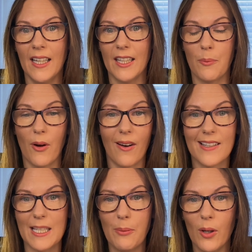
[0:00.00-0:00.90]
the
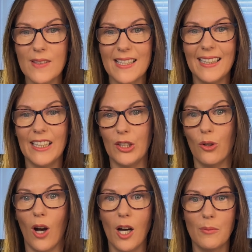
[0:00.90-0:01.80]
priority puzzle.
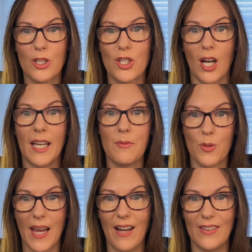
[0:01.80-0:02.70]
How much time
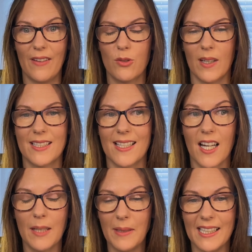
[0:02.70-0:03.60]
do we have left? What's the
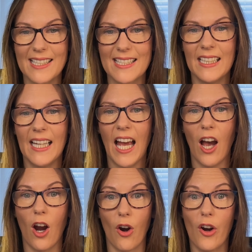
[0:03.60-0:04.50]
timeliness
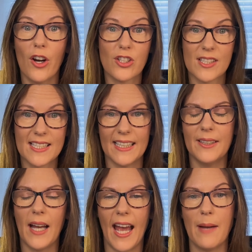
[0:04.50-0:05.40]
or
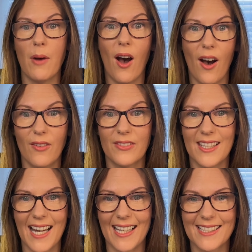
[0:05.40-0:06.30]
urgency of the
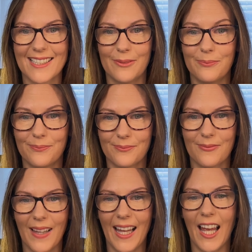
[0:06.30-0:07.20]
task?
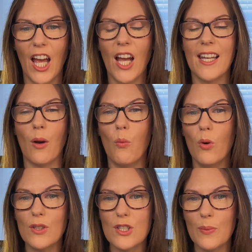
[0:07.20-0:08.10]
Now,
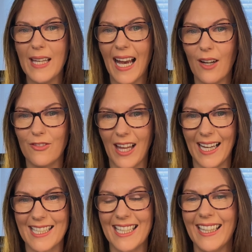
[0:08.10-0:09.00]
once we have
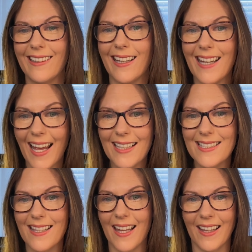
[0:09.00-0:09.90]
that, the
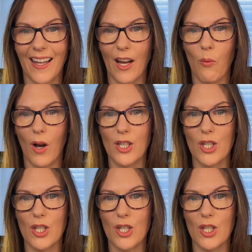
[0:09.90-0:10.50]
next thing that I want